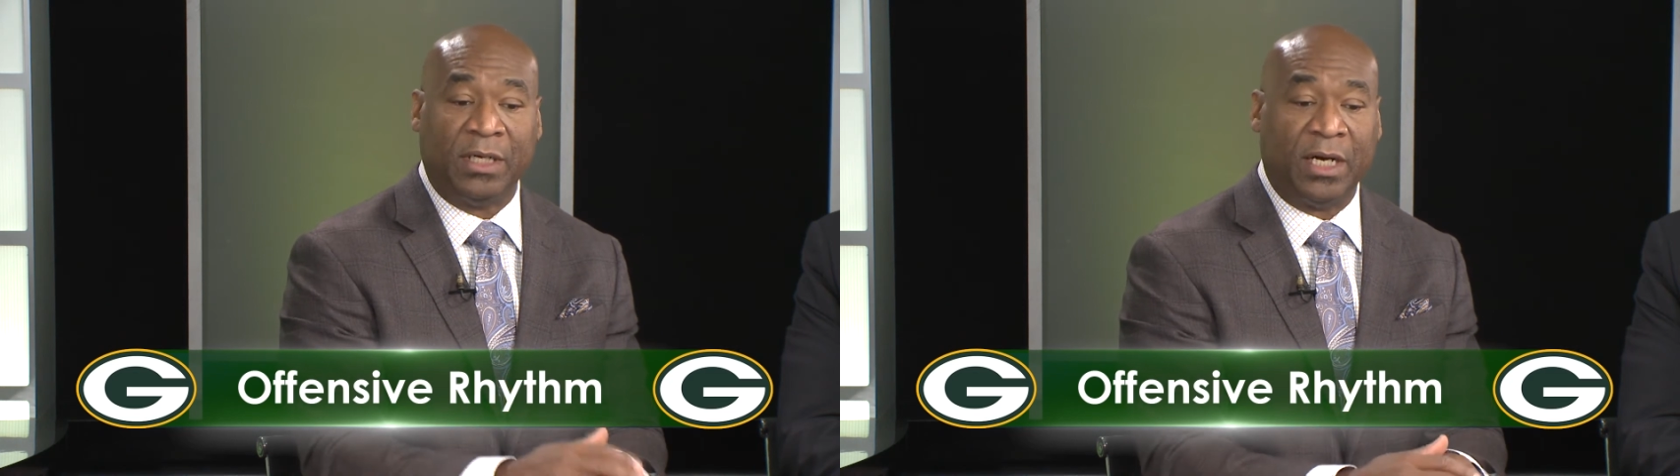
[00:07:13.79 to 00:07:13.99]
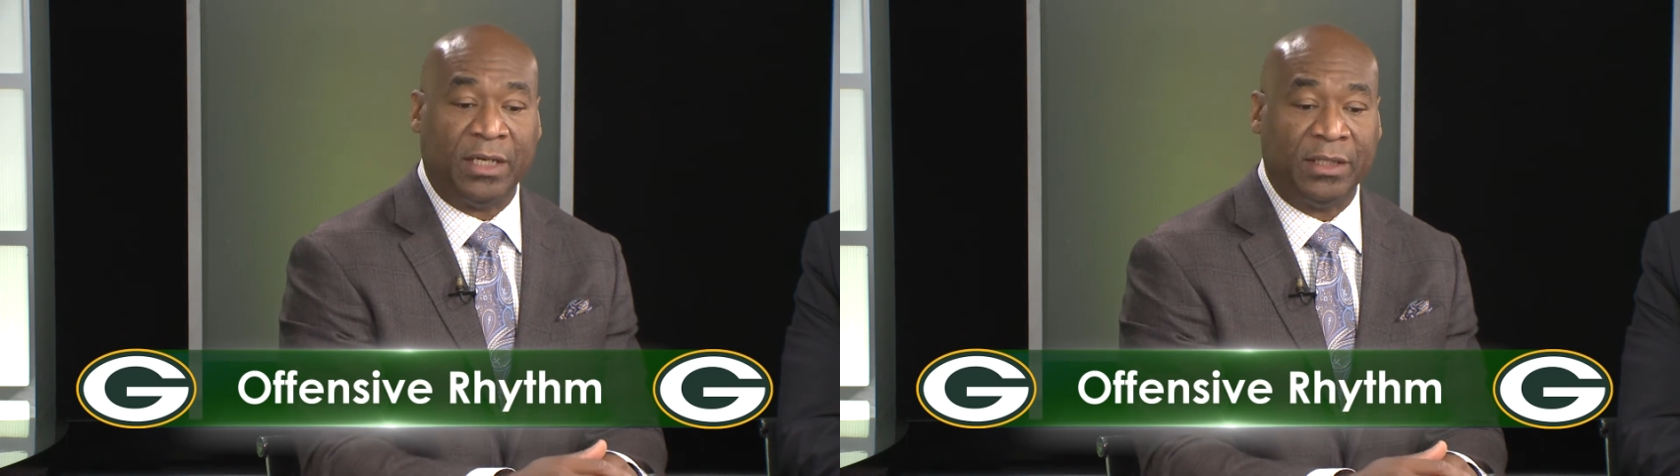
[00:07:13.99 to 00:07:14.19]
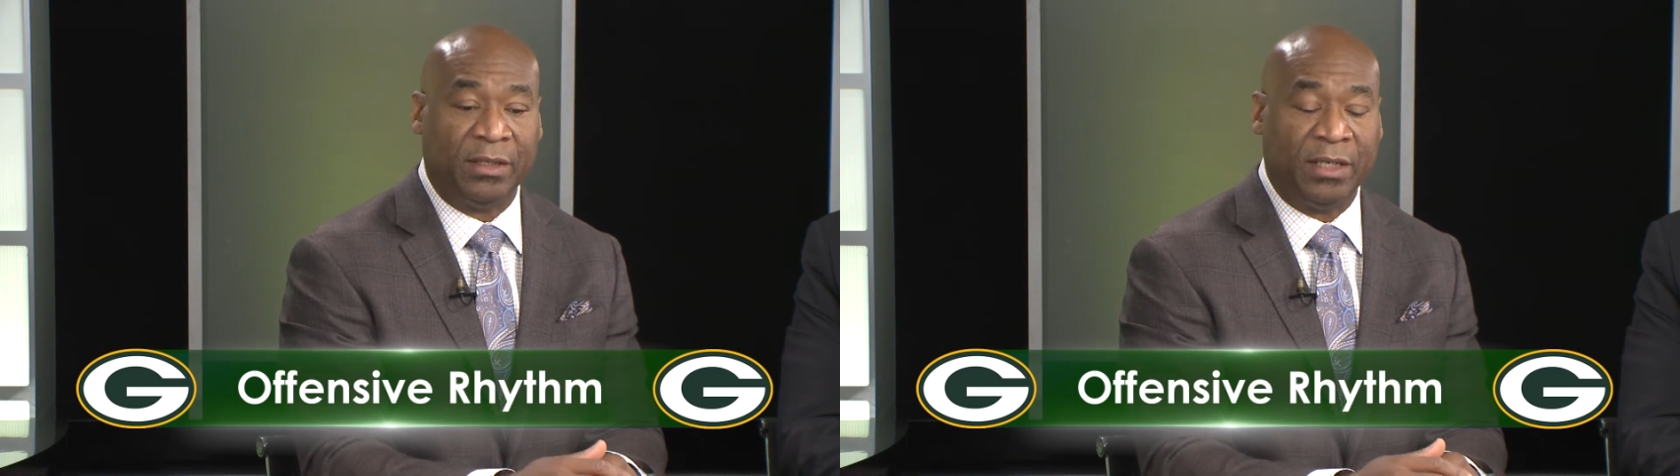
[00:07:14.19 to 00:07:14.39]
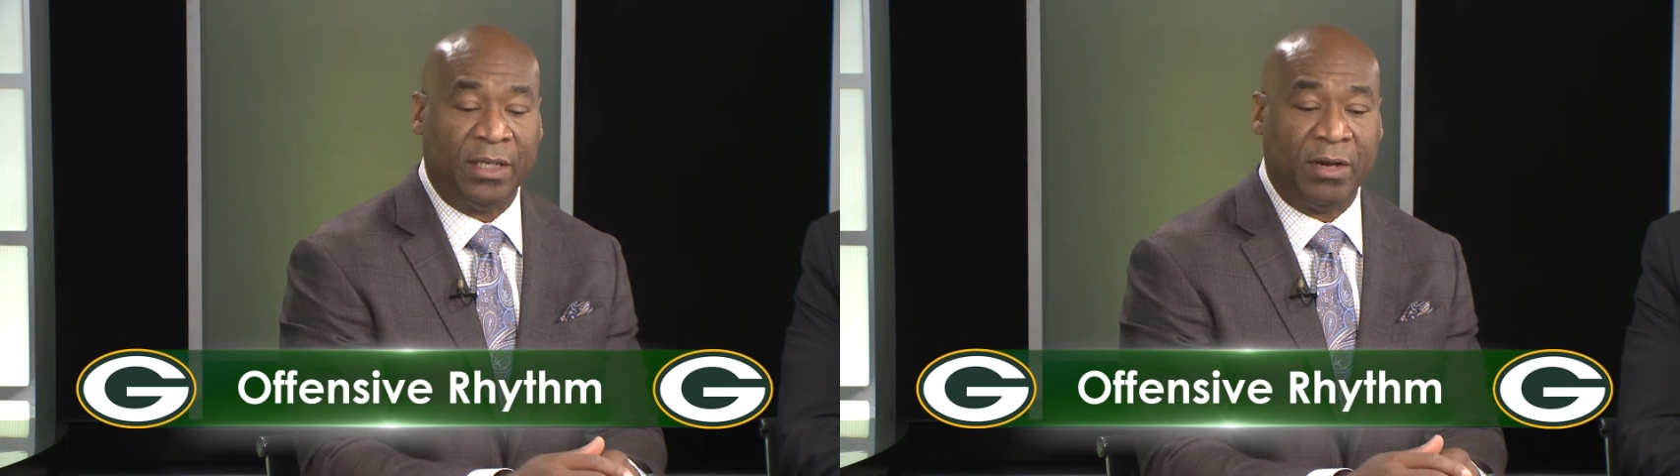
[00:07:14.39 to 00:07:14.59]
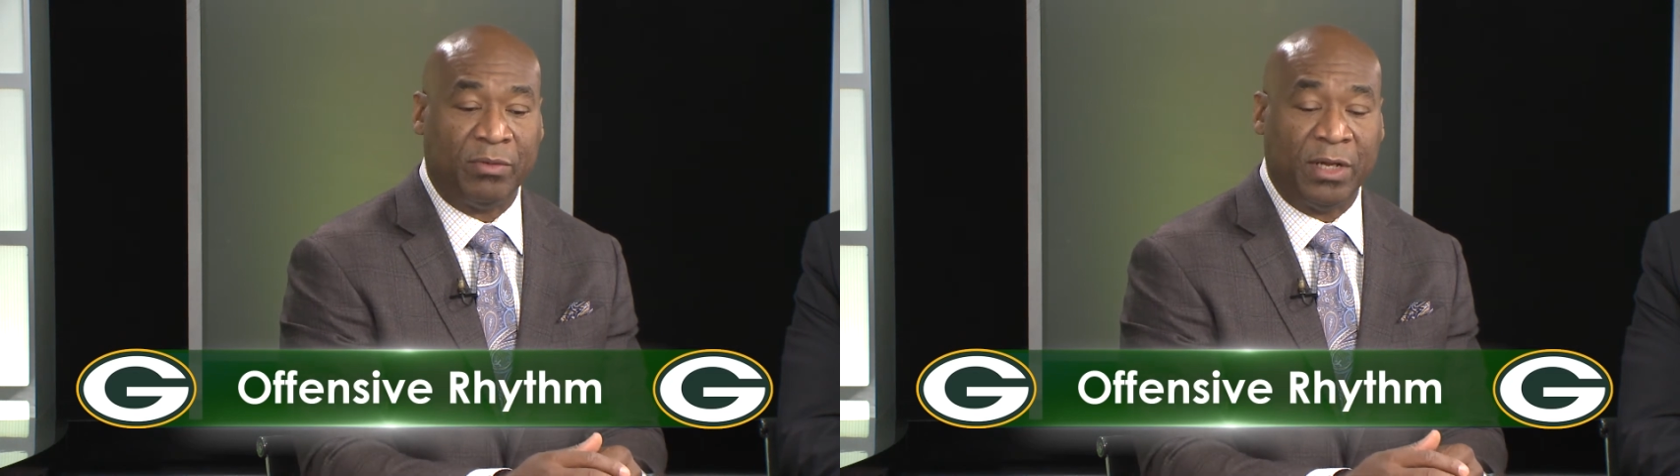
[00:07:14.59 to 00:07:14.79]

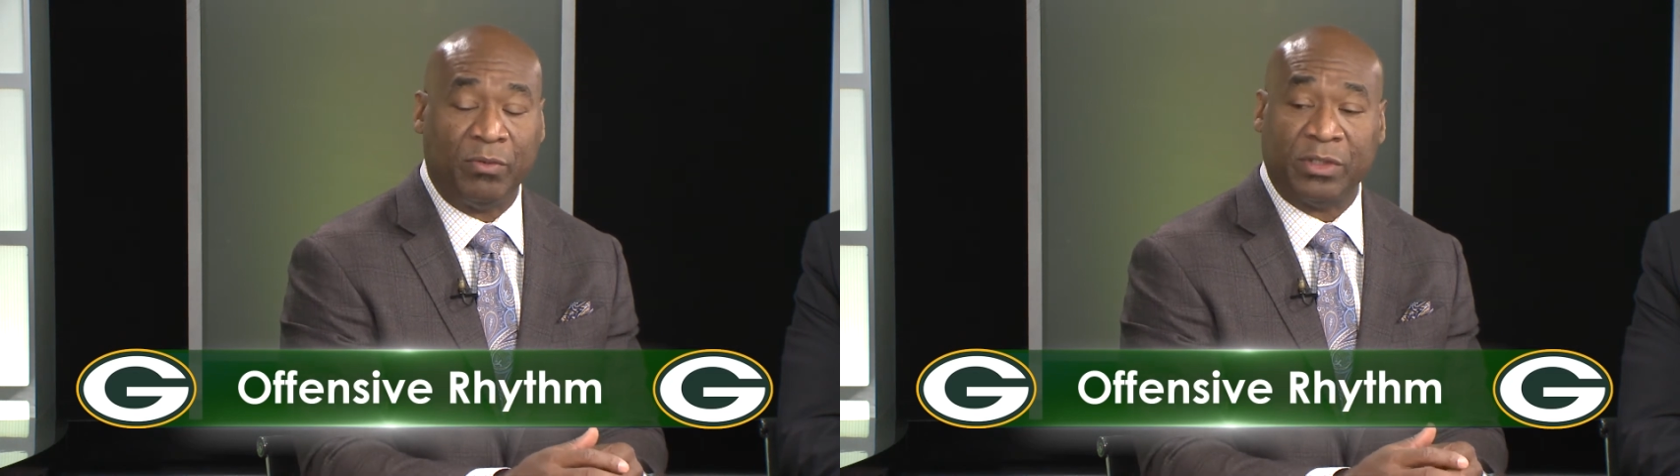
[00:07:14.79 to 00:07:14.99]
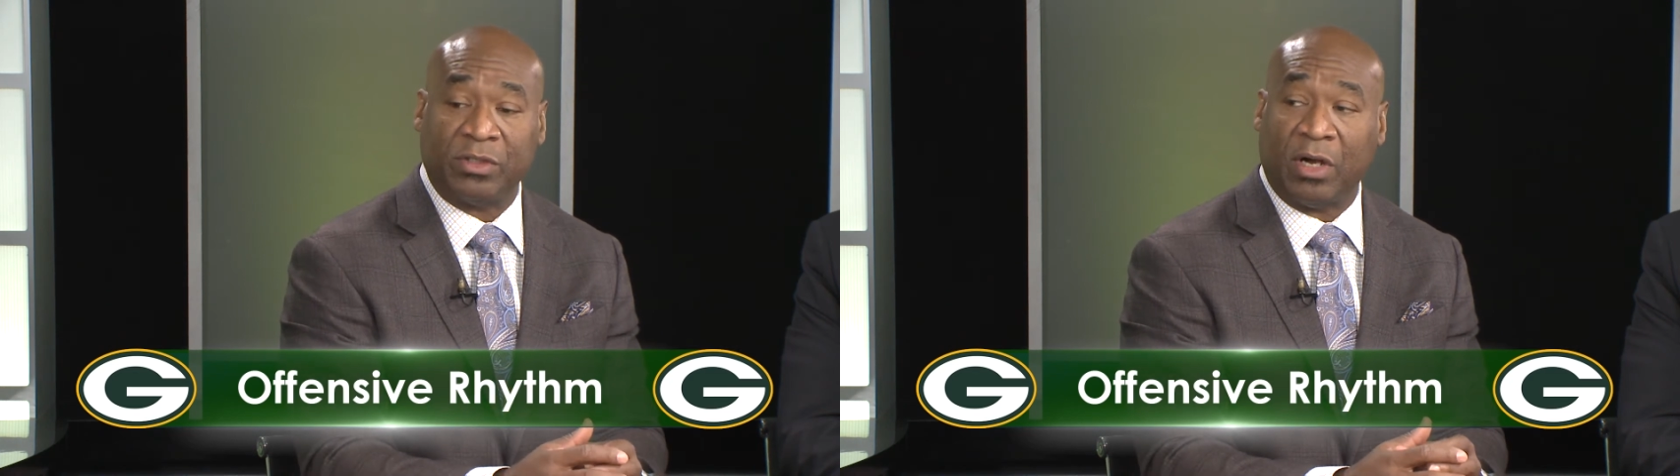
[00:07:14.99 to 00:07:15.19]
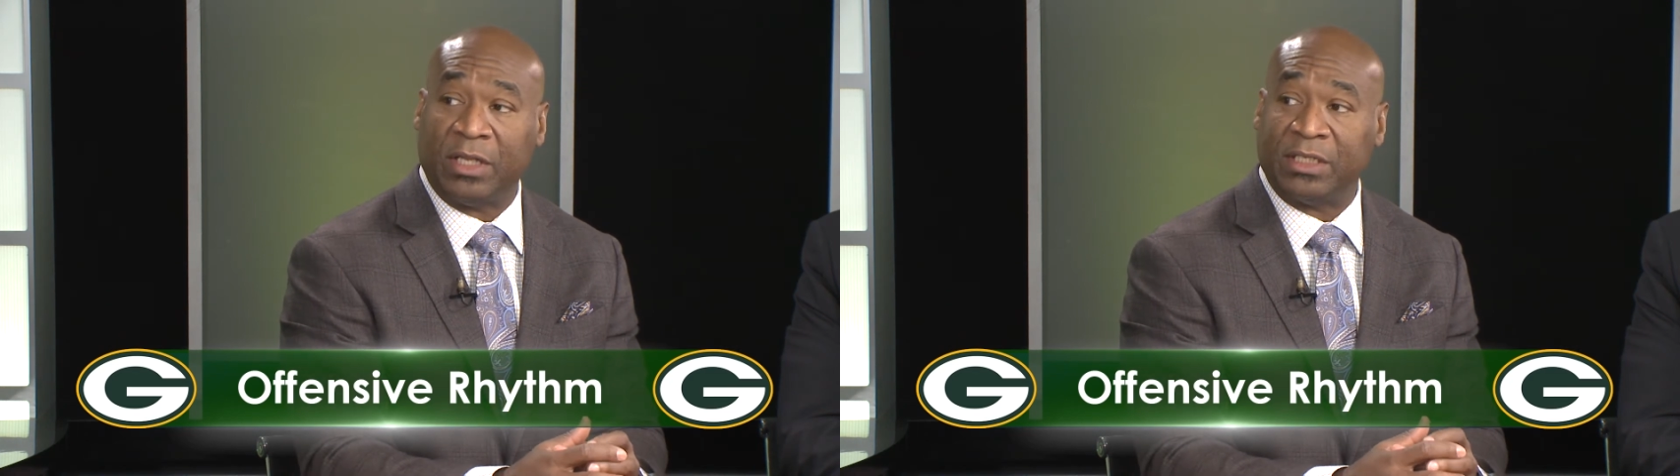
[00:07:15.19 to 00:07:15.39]
that we saw